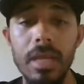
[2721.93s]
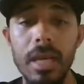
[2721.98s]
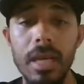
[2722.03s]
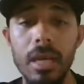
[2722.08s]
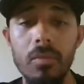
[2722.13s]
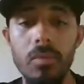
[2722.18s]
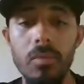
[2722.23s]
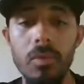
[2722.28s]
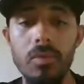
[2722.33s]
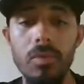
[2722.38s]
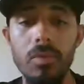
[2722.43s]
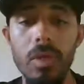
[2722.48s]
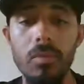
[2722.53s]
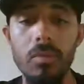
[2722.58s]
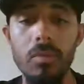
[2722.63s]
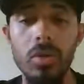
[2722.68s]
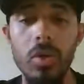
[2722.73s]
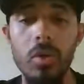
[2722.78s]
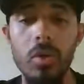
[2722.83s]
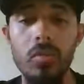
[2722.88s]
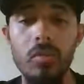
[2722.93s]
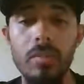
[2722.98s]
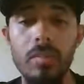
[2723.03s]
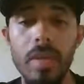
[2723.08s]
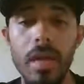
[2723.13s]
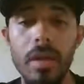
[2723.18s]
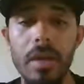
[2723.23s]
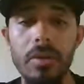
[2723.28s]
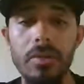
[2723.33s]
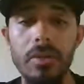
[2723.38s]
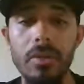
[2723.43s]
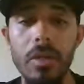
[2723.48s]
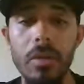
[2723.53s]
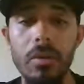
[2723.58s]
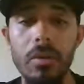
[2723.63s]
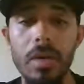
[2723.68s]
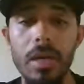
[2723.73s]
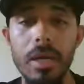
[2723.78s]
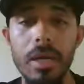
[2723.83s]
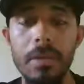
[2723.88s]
and we'll go from there. So